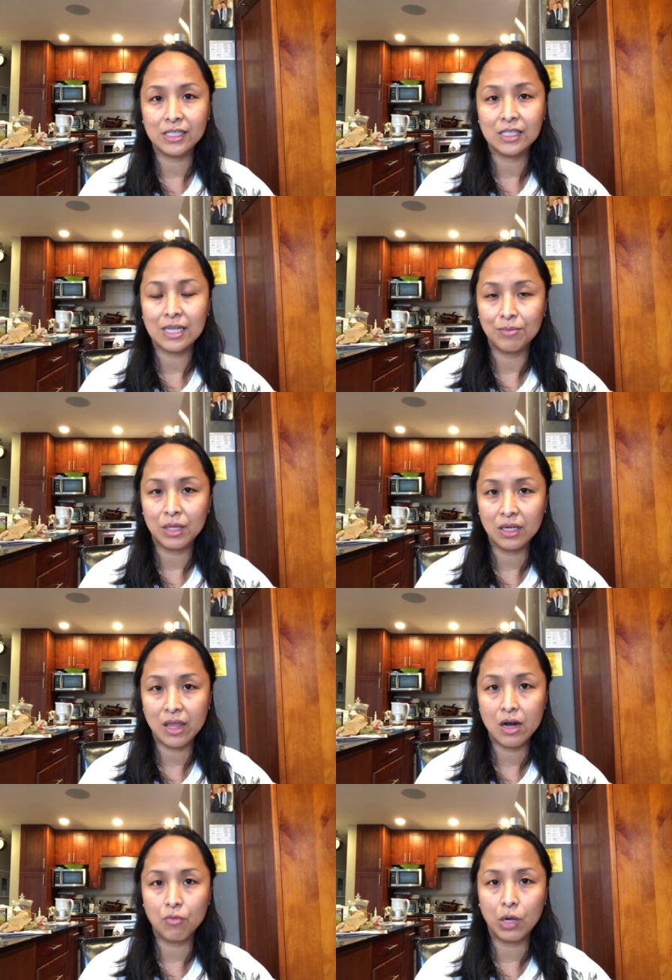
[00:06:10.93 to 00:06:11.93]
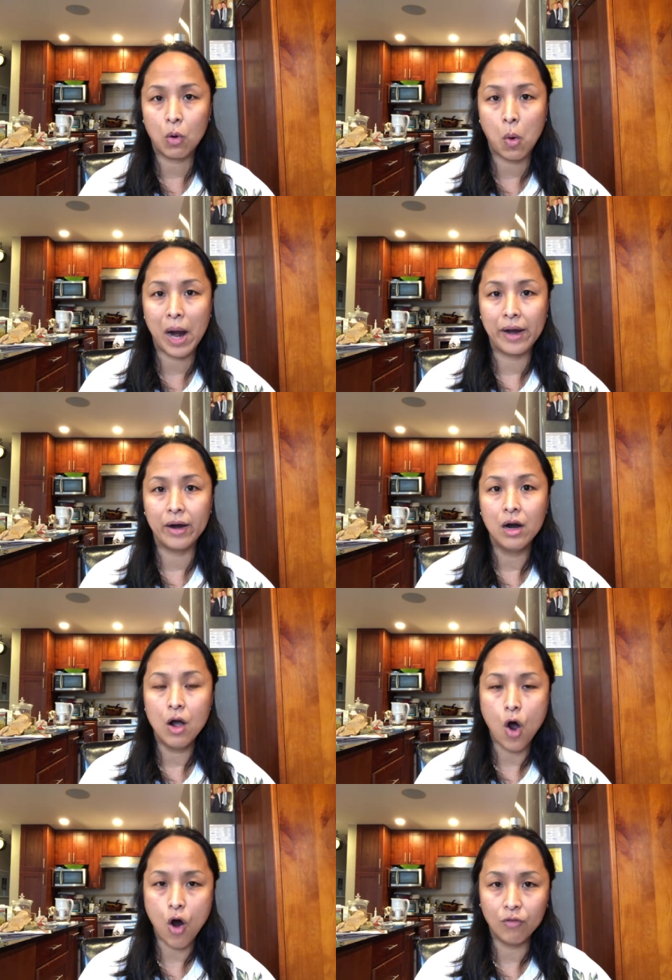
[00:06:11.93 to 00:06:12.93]
Something there require
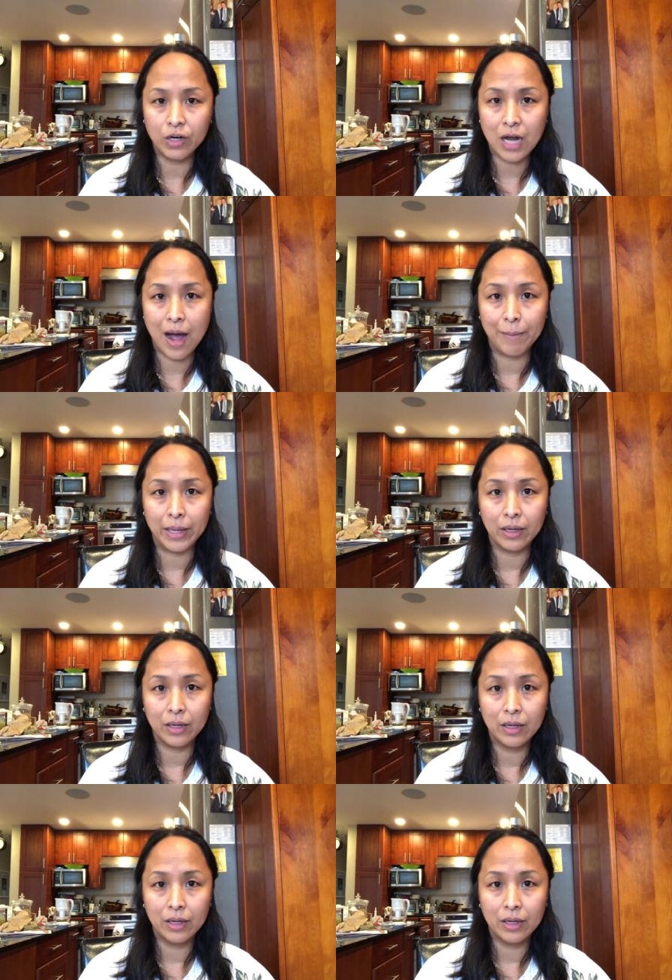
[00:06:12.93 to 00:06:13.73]
overcoming.